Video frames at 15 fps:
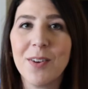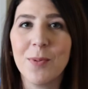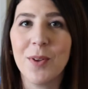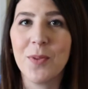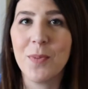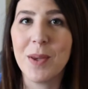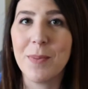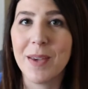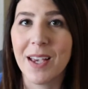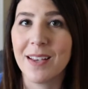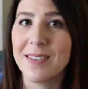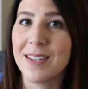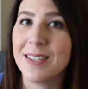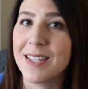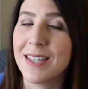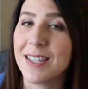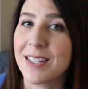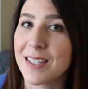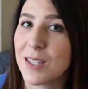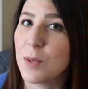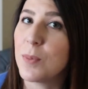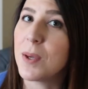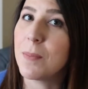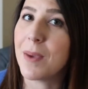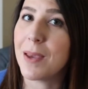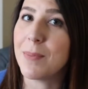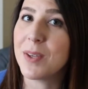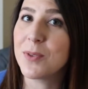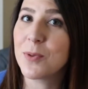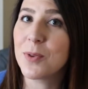it with me because it's in the sleeping
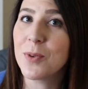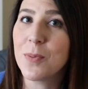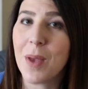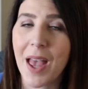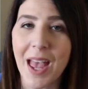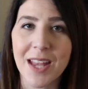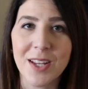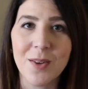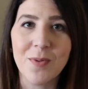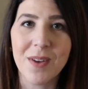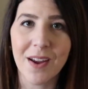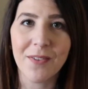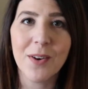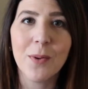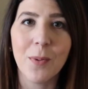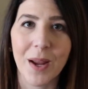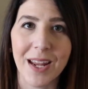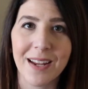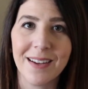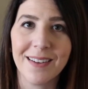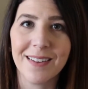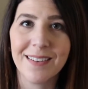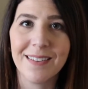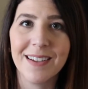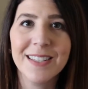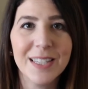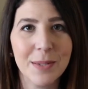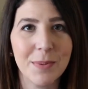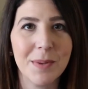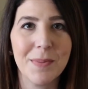baby's room and you never wake a
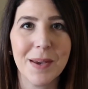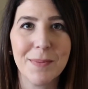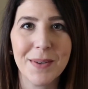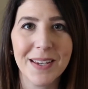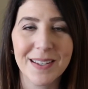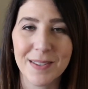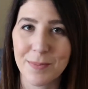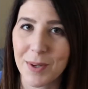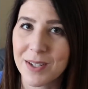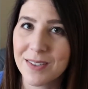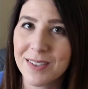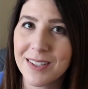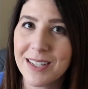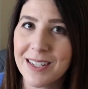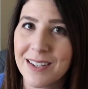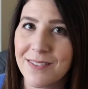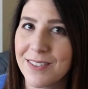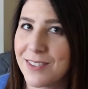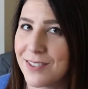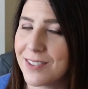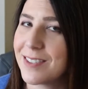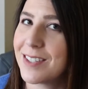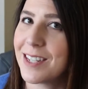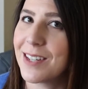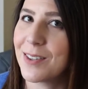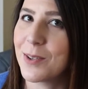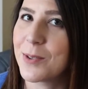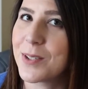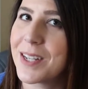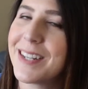sleeping baby, especially if it's just to get
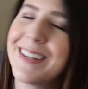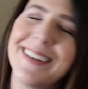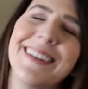lotion.